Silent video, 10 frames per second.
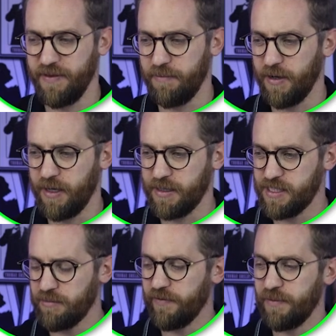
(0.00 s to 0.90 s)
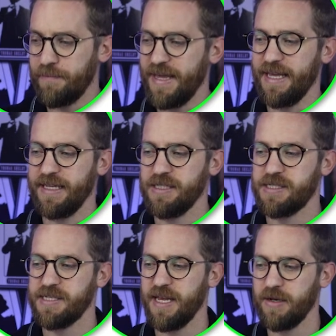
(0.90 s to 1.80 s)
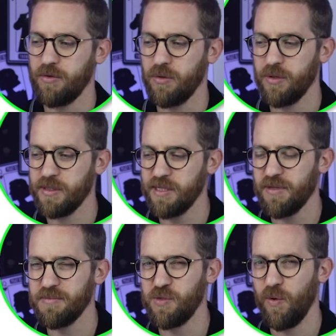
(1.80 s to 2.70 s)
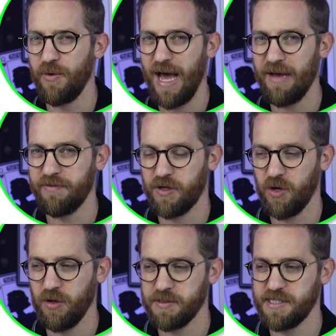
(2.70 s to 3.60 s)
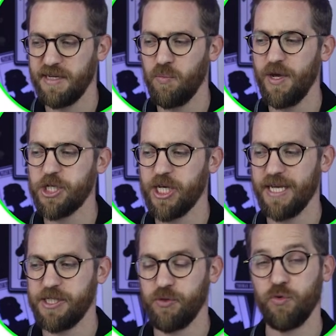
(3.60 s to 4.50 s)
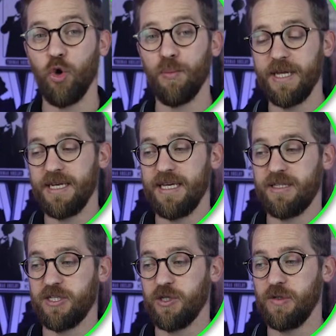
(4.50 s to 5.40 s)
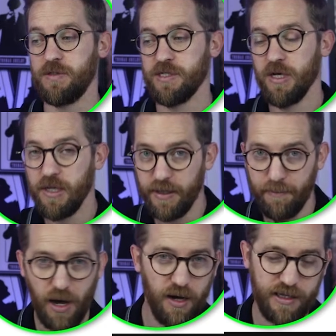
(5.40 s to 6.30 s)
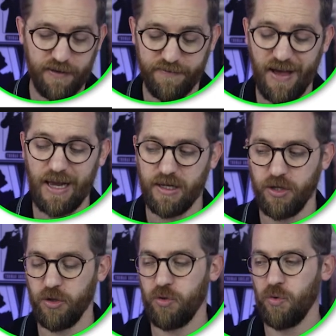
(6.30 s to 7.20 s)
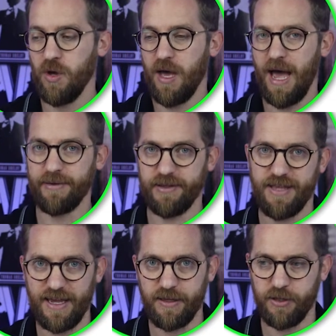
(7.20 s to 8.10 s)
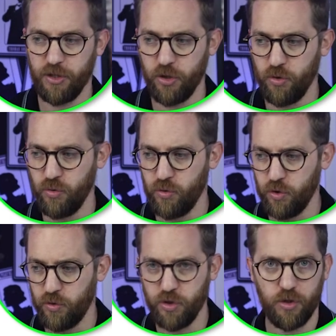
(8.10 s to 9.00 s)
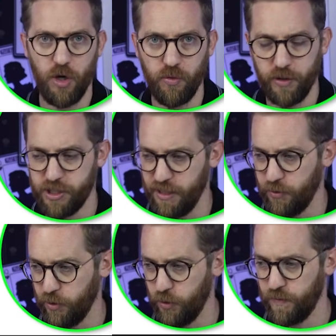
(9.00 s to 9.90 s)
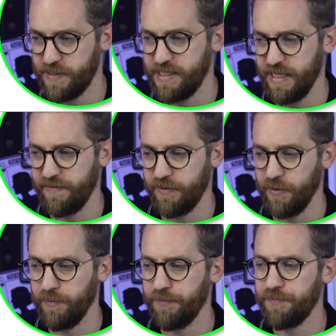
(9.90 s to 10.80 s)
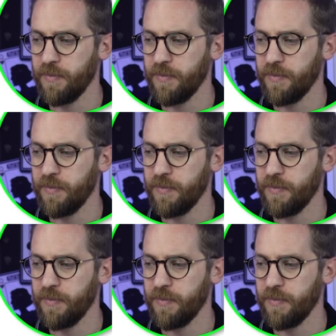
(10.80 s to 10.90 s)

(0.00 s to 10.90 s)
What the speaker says: it by some other means, then sometimes you won't have a cost, in which case you'll normally need to use the market value at the date that you took ownership or you received them.